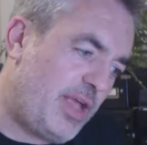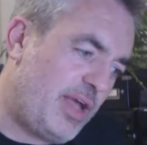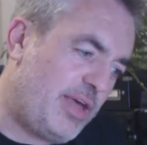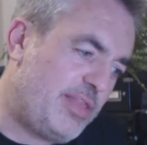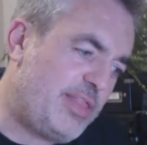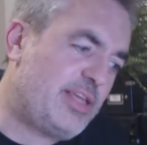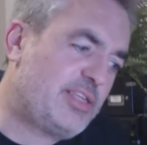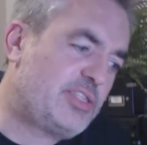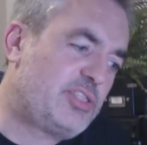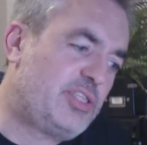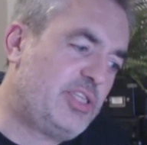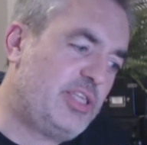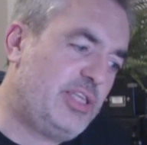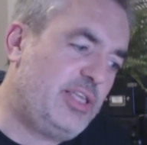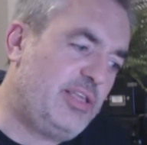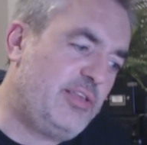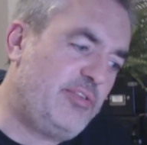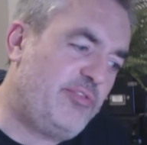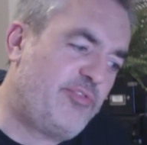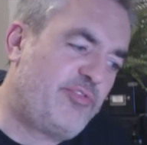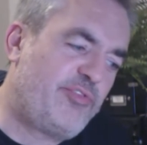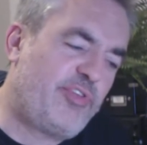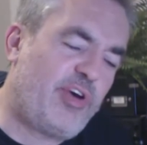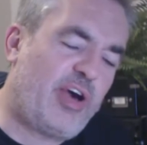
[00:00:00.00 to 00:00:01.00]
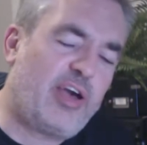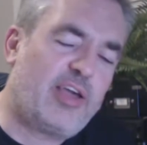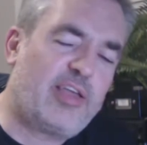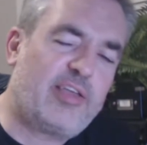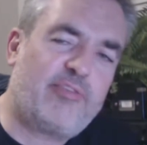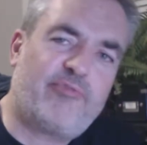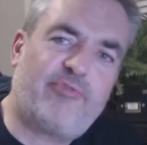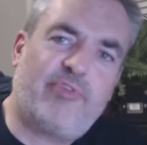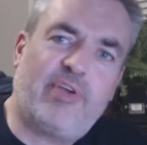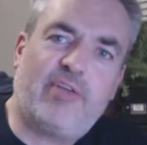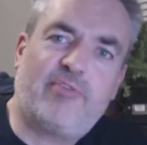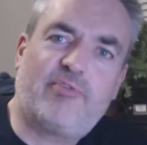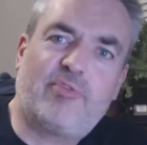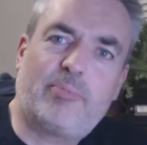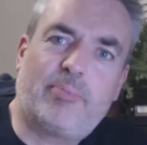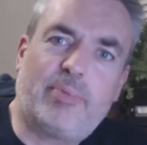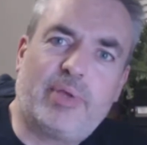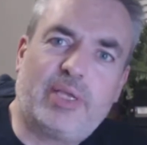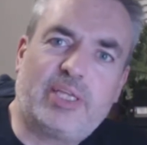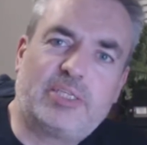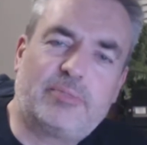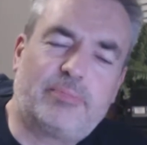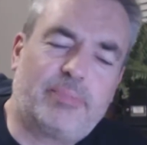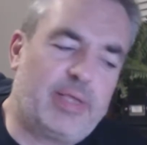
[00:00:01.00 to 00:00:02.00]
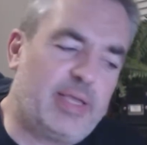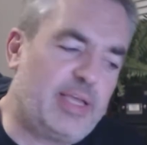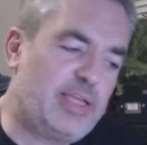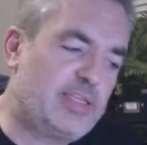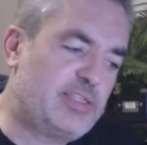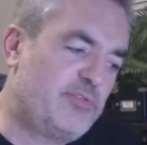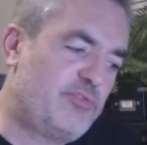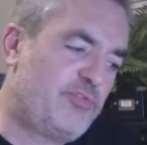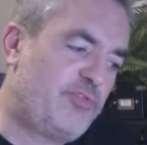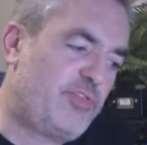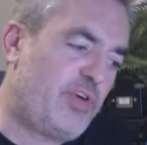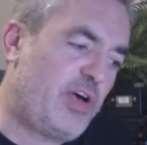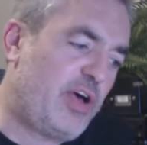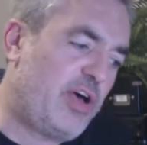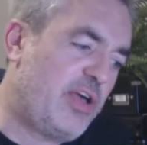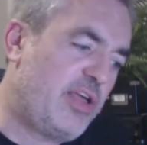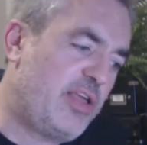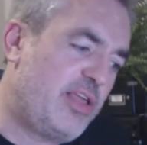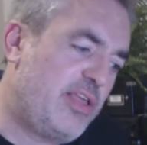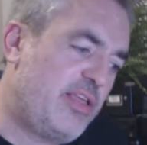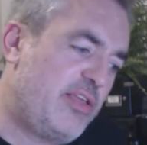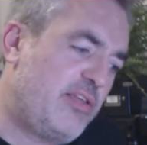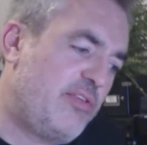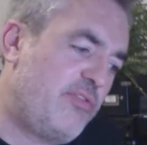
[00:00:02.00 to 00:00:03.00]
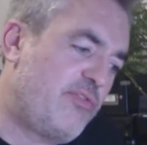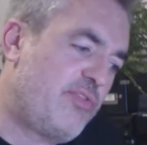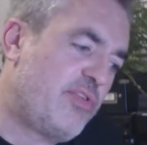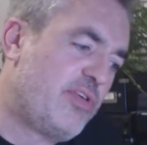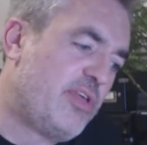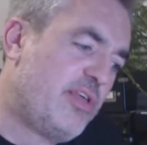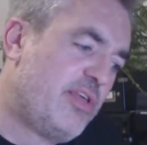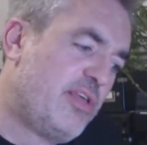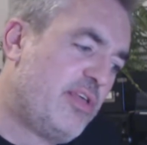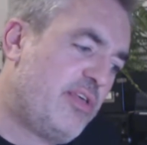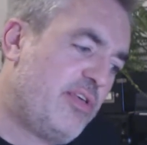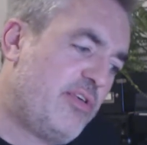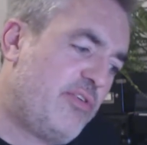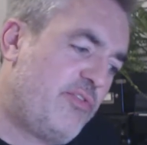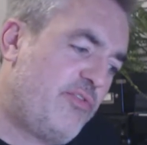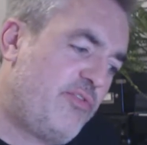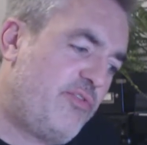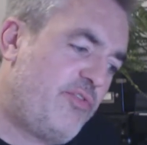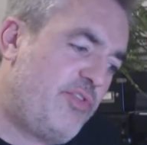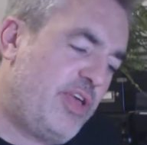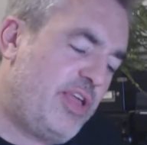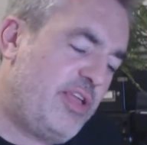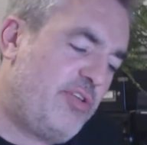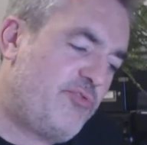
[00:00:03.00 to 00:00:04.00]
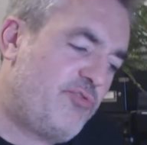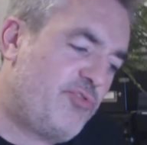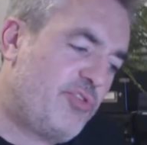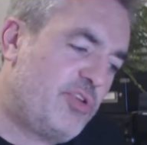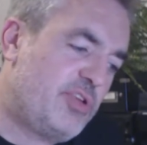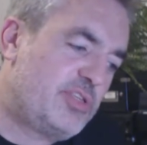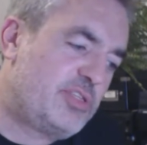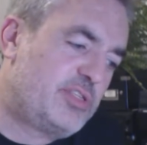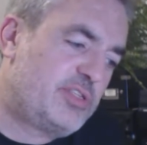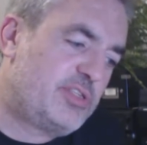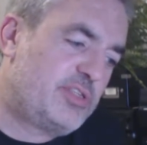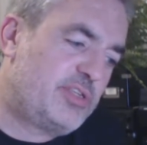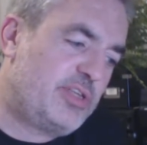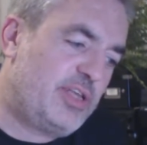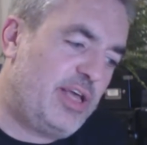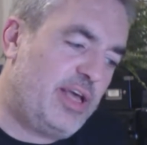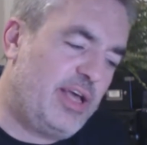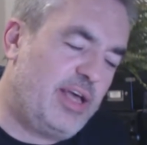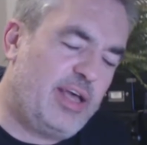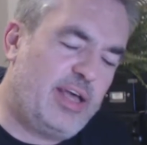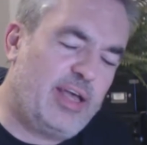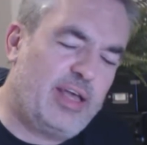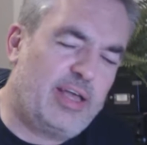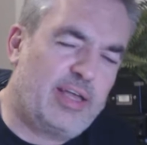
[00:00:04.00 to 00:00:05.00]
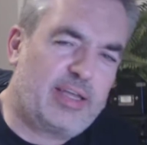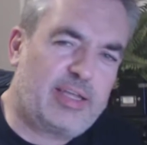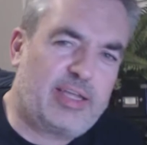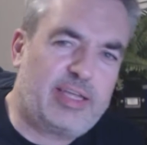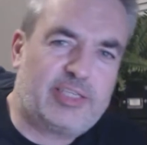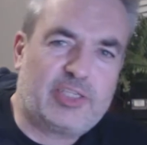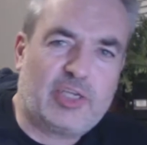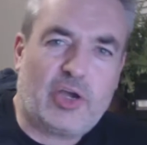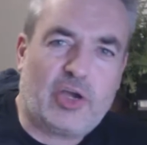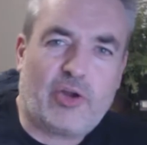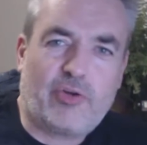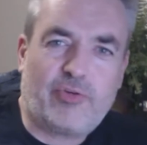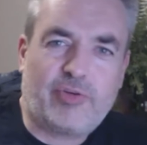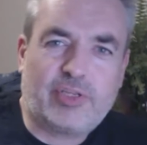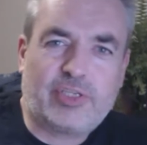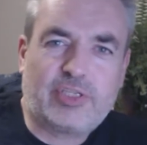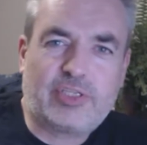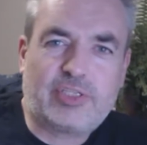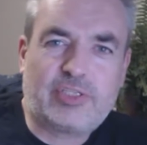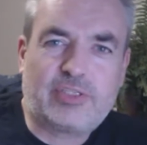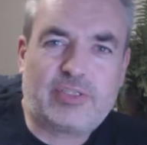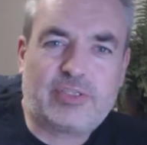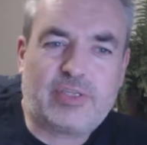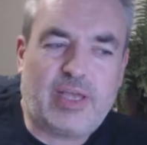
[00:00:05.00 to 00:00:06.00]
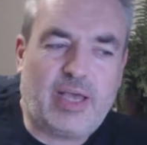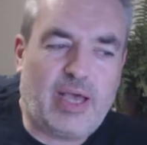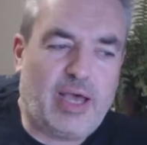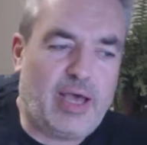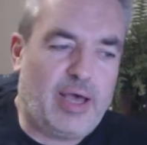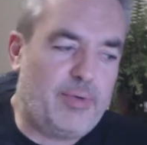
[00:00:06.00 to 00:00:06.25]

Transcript: and that's the 5 favourite bass players and 5 favourite guitarists.